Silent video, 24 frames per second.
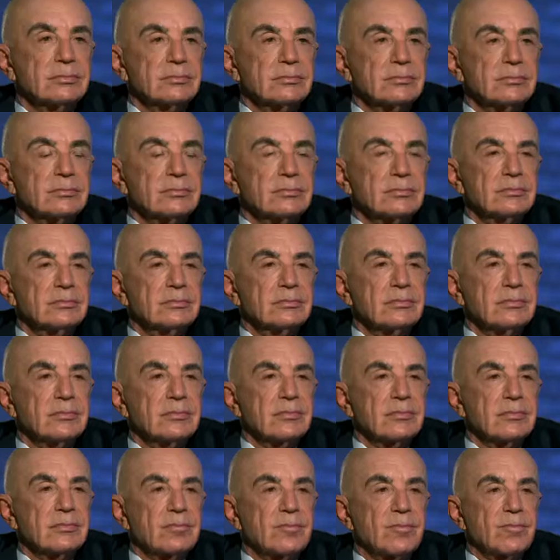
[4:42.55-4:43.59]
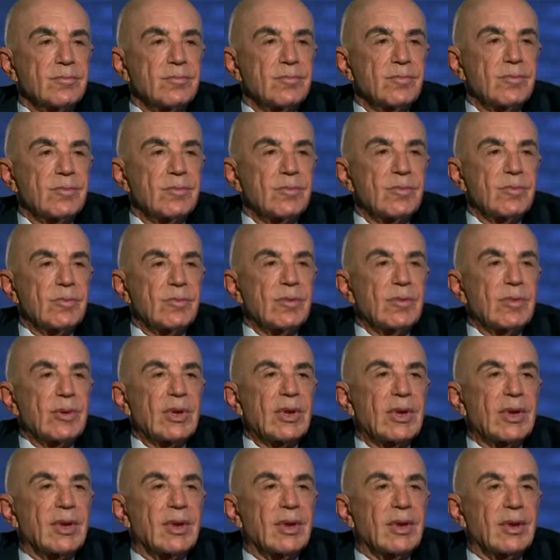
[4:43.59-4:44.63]

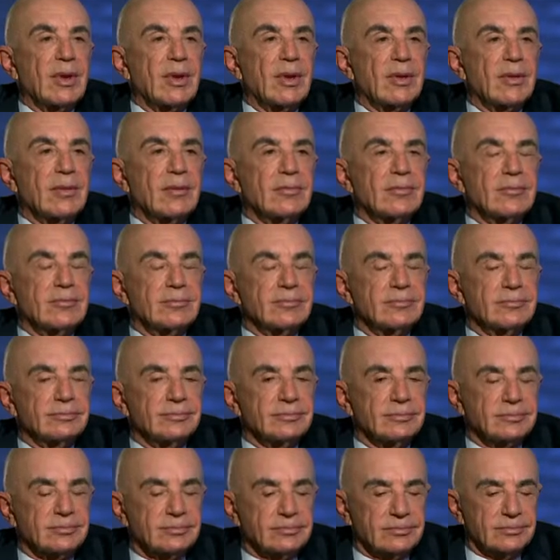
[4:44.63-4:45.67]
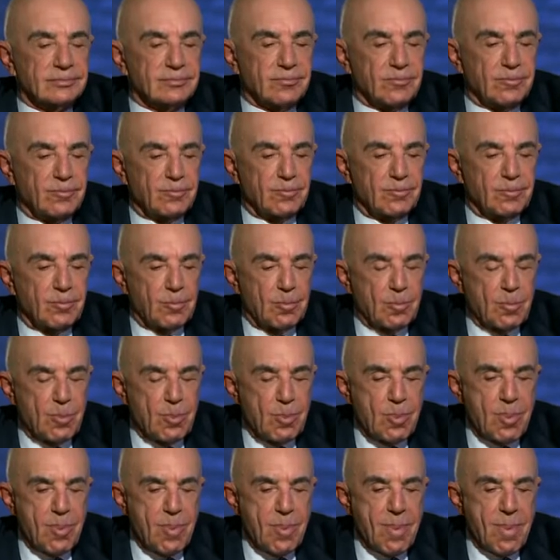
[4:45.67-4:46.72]

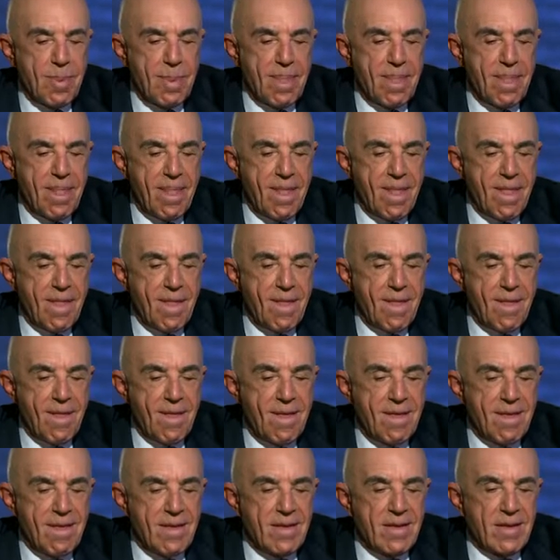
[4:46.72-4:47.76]
[no speech]